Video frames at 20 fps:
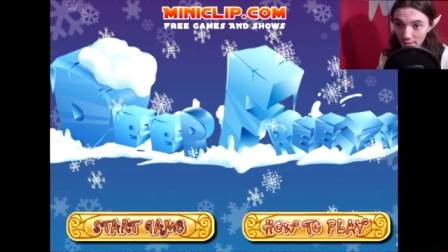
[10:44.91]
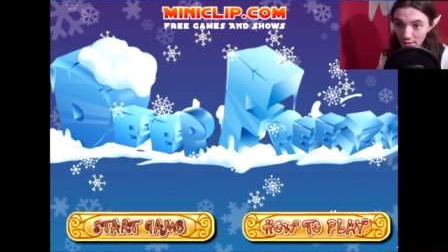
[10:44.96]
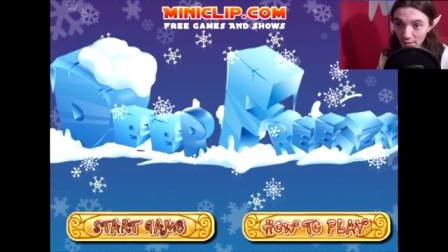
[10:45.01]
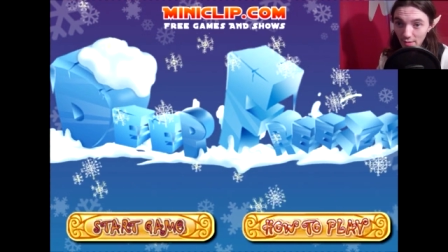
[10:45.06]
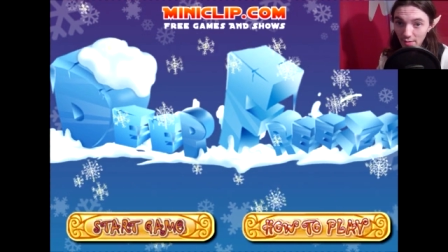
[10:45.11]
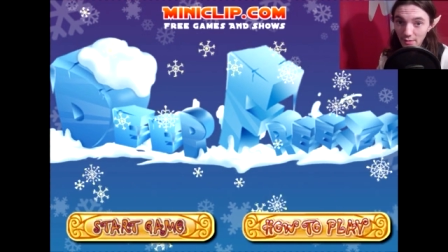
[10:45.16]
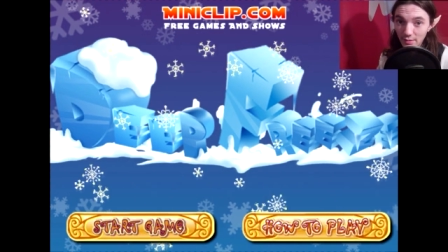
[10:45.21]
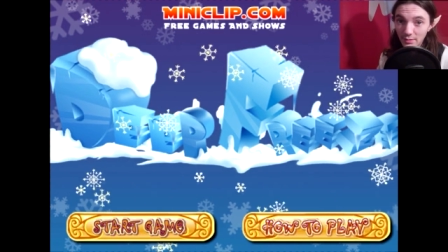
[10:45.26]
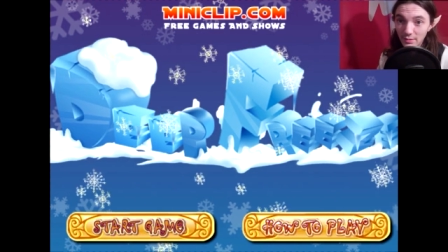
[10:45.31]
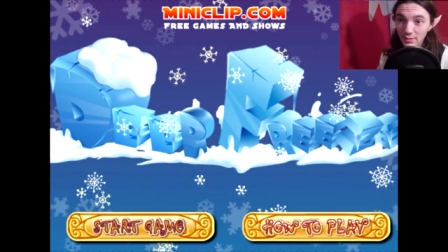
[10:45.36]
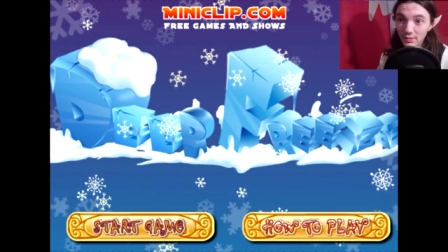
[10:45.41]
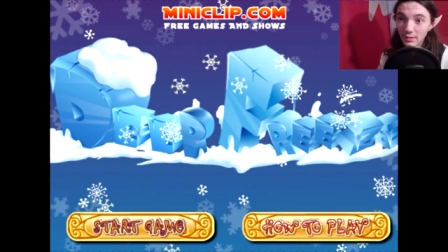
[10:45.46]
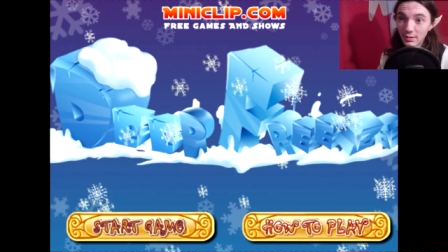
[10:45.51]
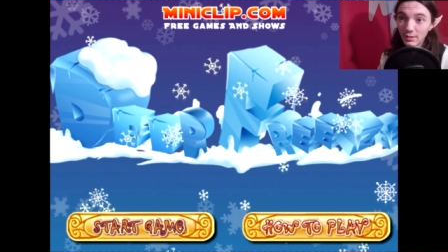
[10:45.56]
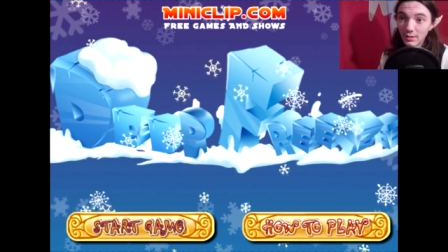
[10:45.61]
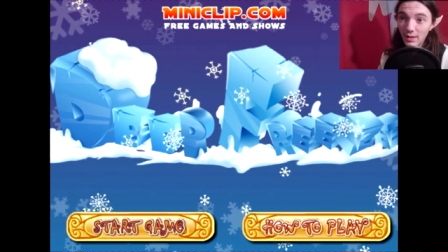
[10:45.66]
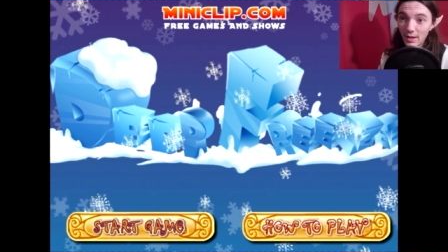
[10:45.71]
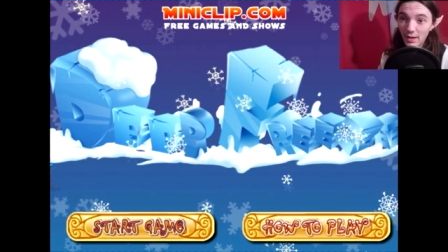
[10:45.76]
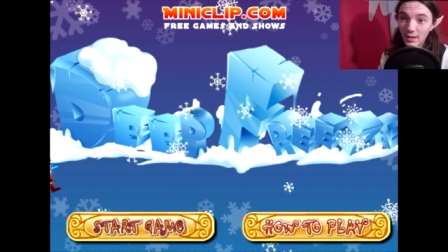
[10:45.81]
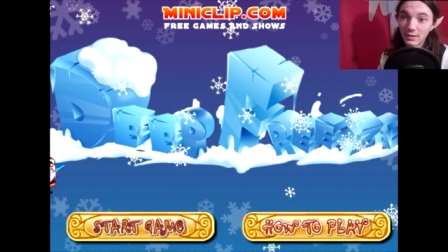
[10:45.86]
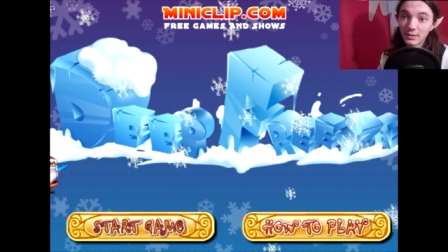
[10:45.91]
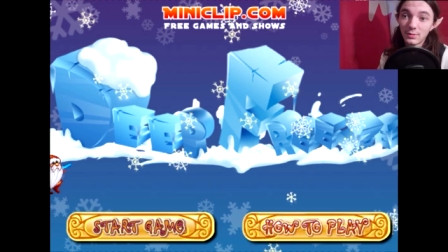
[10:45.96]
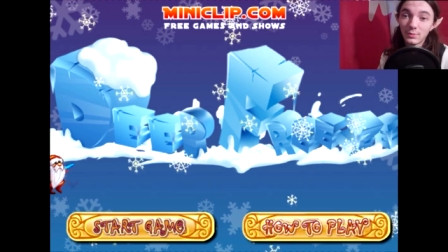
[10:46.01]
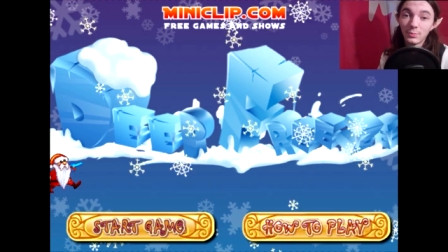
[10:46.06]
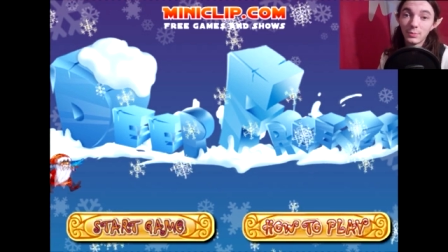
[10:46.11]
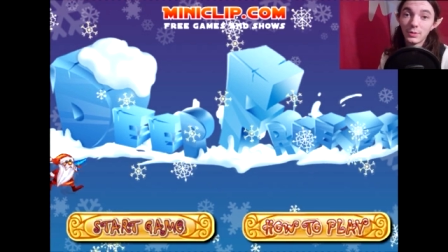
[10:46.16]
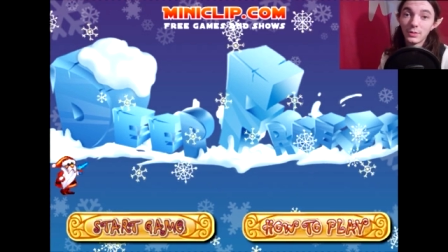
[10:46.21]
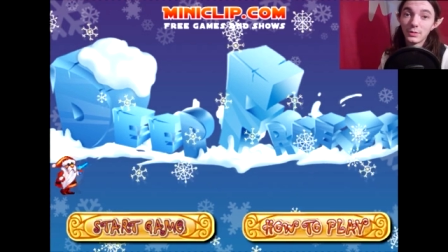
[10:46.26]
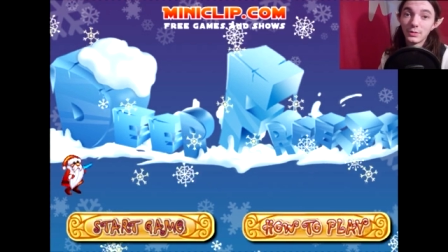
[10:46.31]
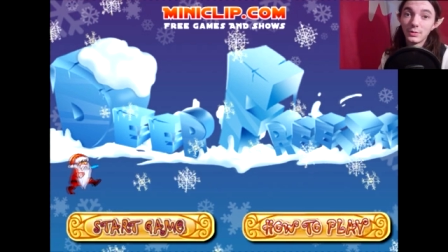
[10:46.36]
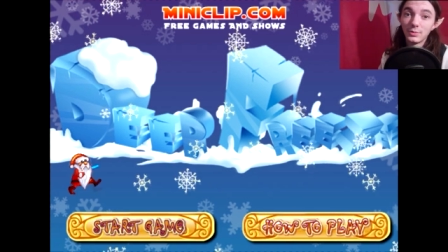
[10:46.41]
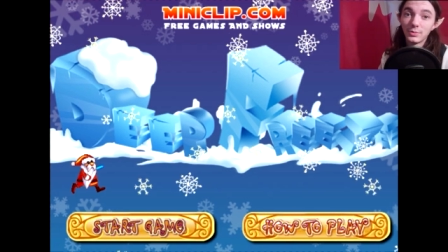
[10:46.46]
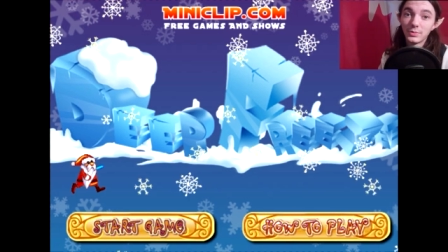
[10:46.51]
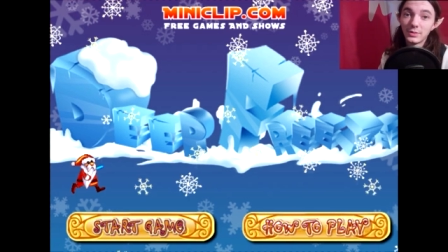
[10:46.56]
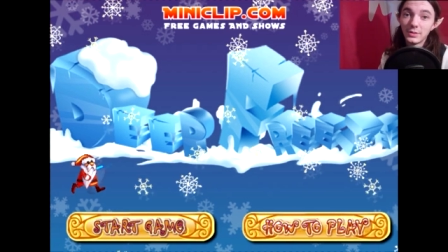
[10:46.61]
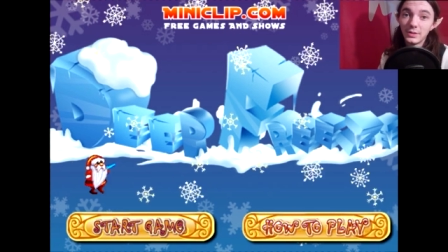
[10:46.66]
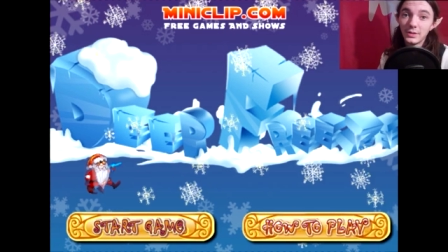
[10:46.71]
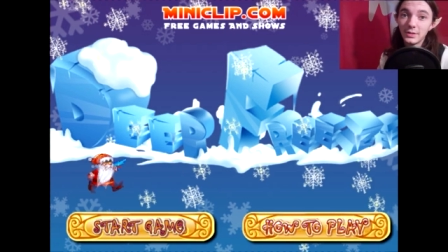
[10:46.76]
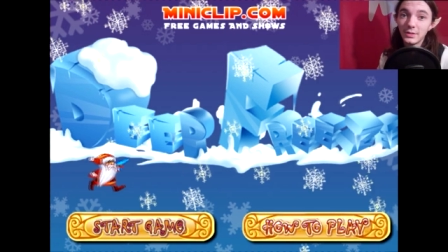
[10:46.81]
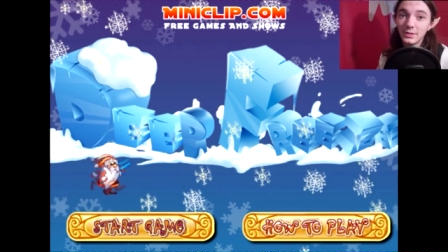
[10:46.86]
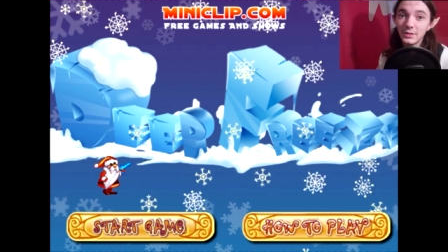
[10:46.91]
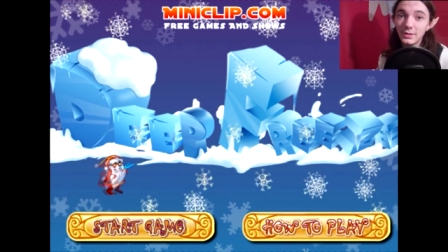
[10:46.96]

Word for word: is the last one you see.